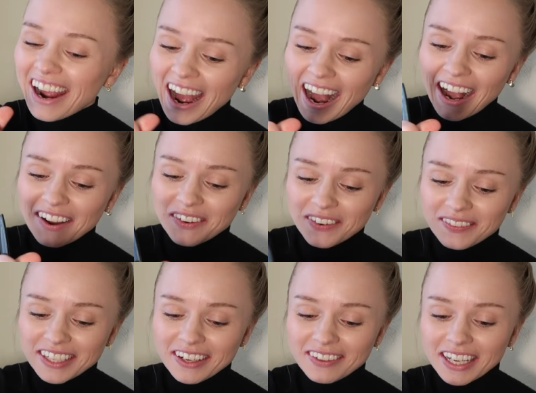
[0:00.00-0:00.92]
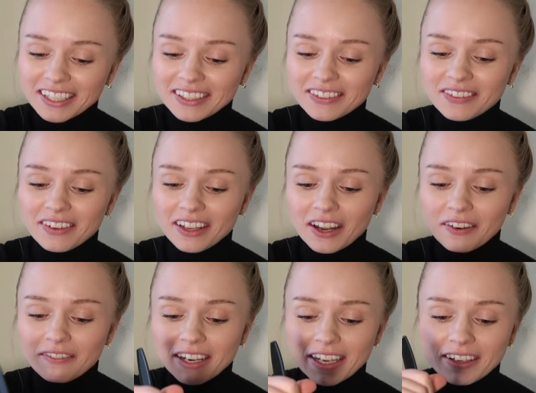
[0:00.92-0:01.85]
I normally don't like doing a lot
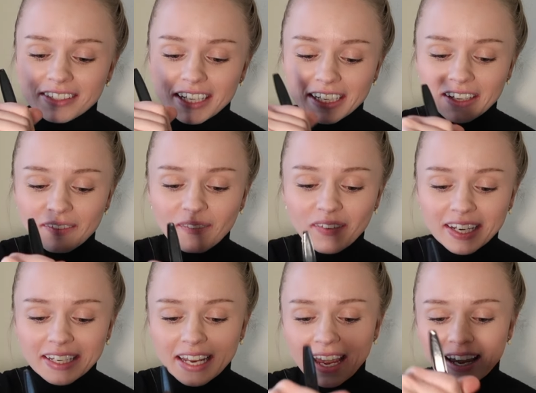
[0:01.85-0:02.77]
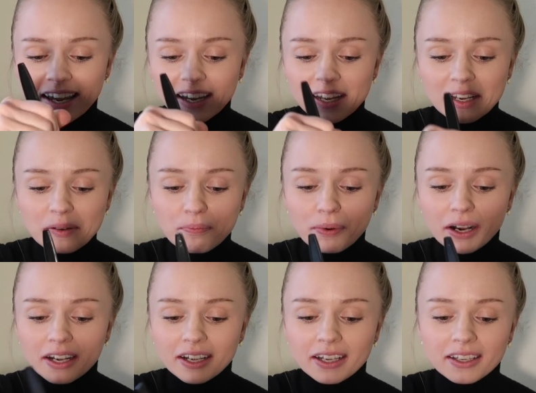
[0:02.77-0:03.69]
of videos like in one day,
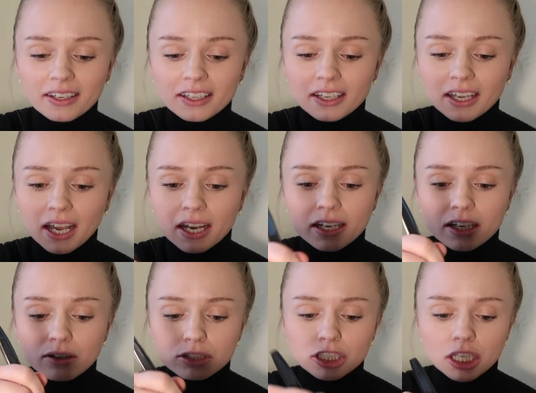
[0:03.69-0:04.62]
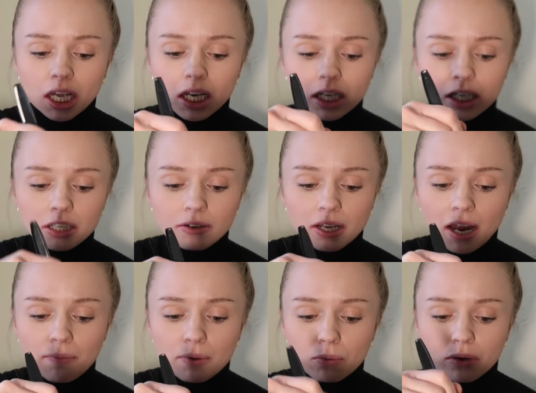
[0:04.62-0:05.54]
but you gotta do what you gotta do. And
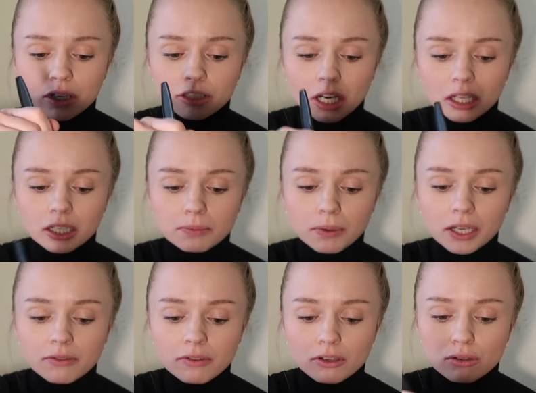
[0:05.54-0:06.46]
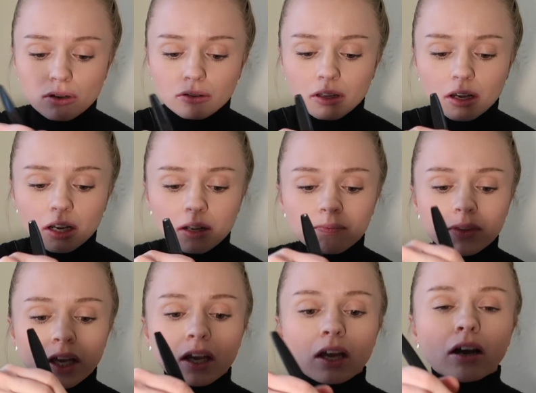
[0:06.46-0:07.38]
I've been wanting to try this place for so long.
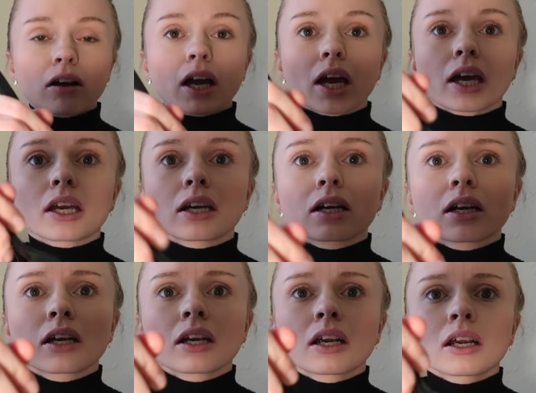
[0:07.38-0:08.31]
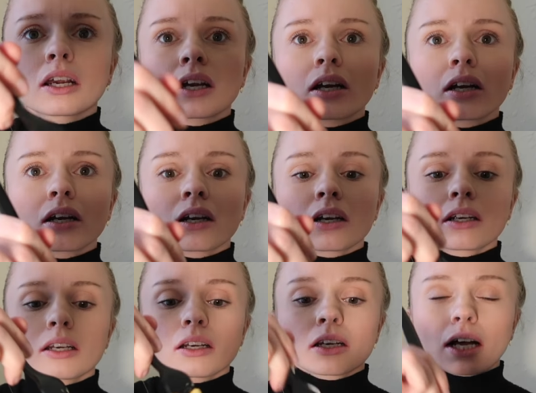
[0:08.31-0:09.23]
Okay,
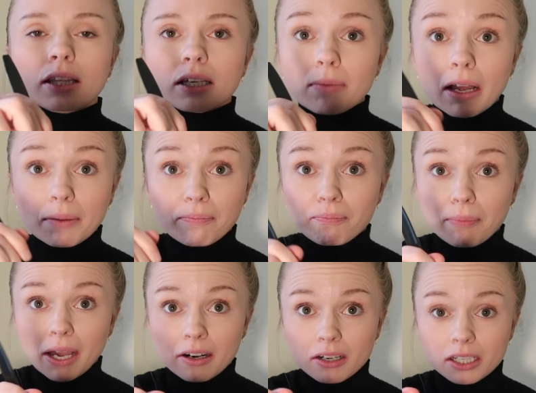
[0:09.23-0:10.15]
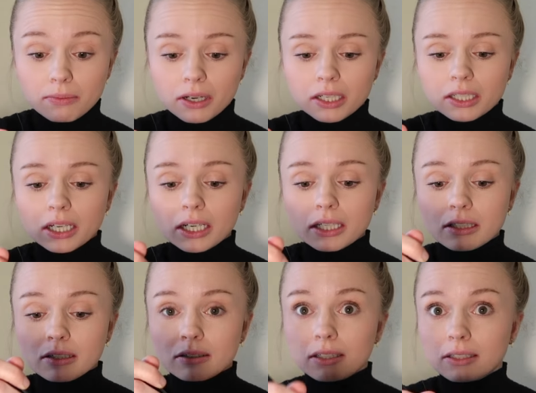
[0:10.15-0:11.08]
I think my battery's about to die,
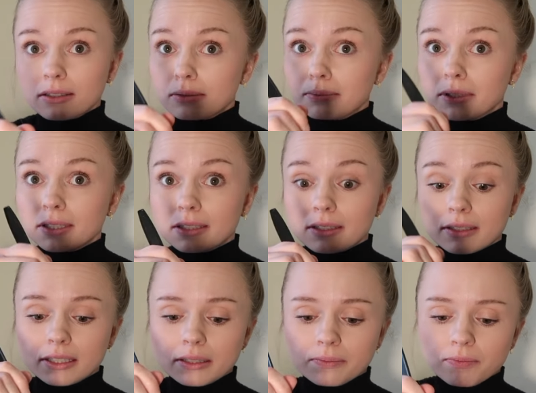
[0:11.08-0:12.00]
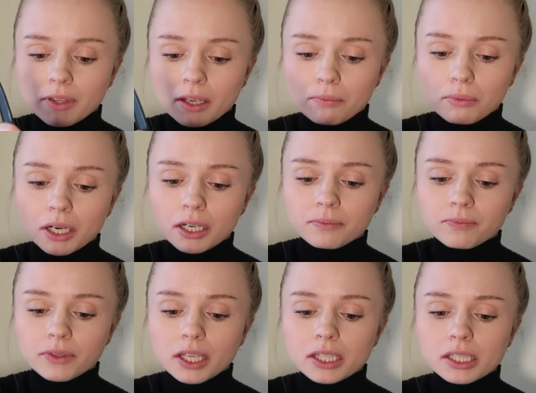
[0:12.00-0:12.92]
so let's hope it doesn't. But
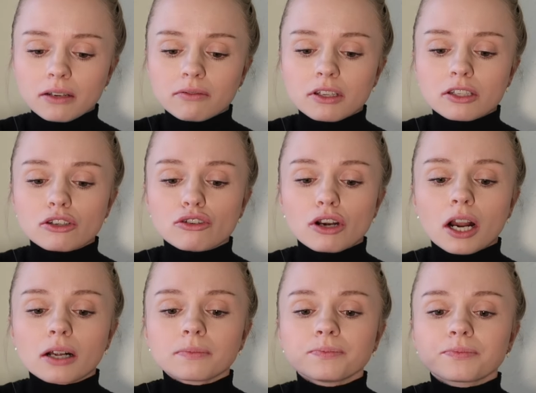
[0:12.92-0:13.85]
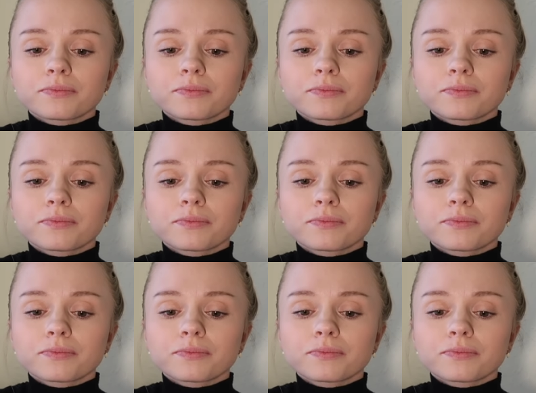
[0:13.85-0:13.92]
let's give this a try.